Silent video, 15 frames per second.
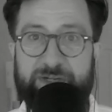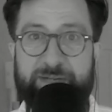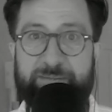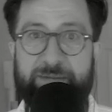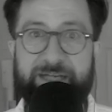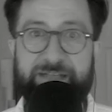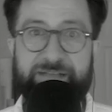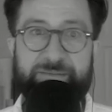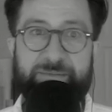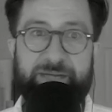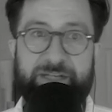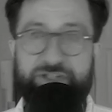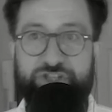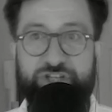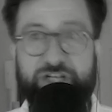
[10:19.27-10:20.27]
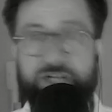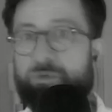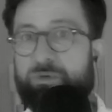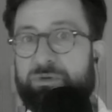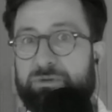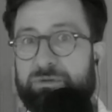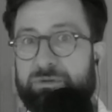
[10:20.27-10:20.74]
And my
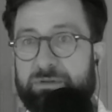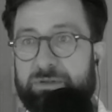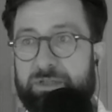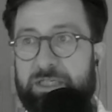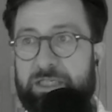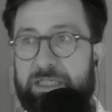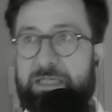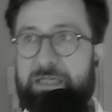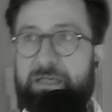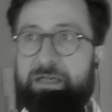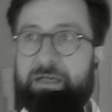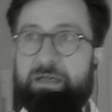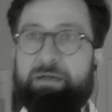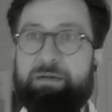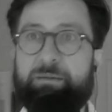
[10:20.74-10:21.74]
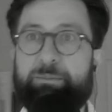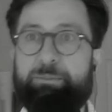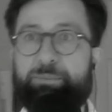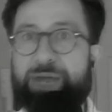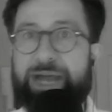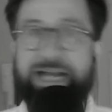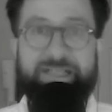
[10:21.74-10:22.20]
general
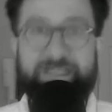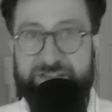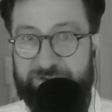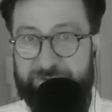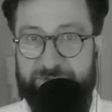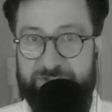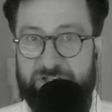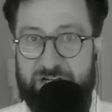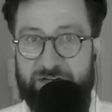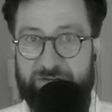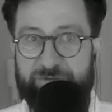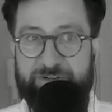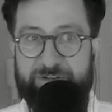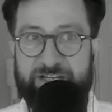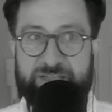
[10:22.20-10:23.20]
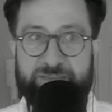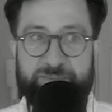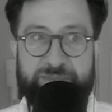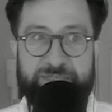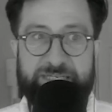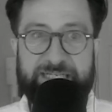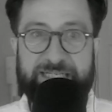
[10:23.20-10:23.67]
practice of photography is
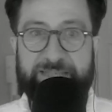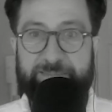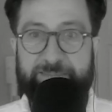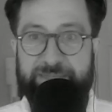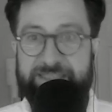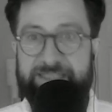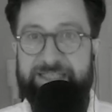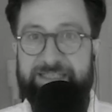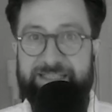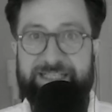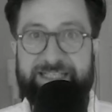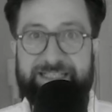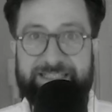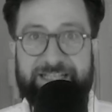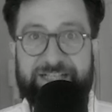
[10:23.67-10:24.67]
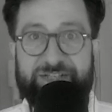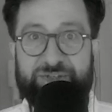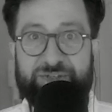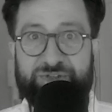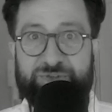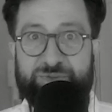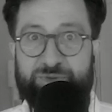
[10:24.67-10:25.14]
being in busy city
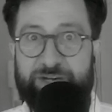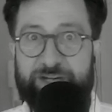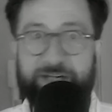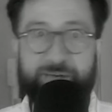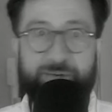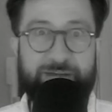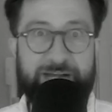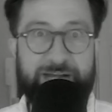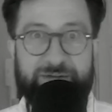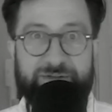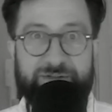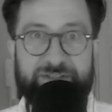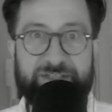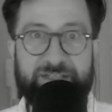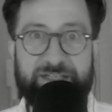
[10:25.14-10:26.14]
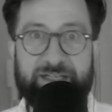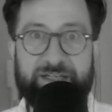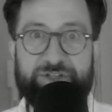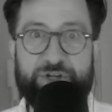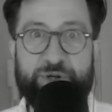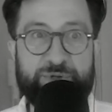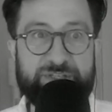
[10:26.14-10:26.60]
centers, running around,
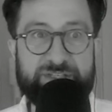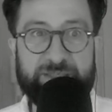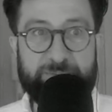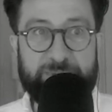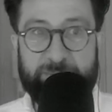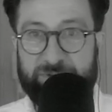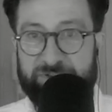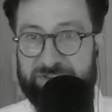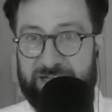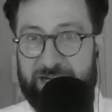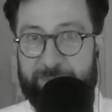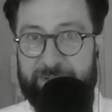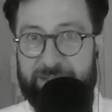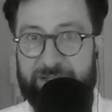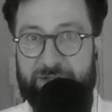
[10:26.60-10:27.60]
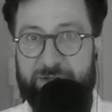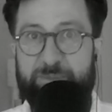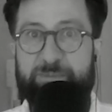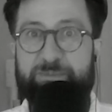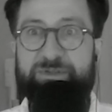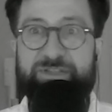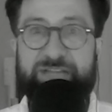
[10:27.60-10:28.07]
noticing people, stopping
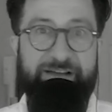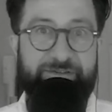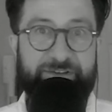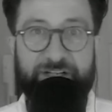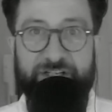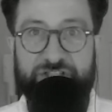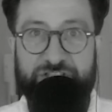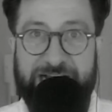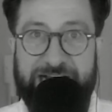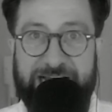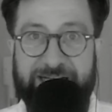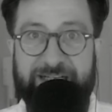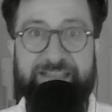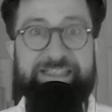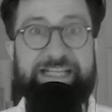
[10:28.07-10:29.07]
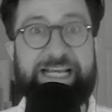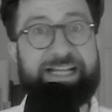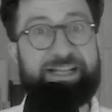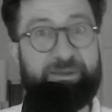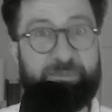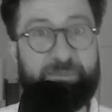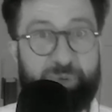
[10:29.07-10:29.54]
them, having a chat,
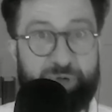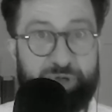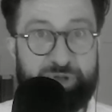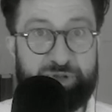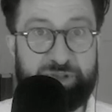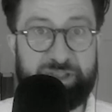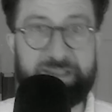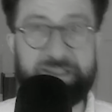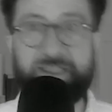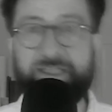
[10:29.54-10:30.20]
taking their portrait,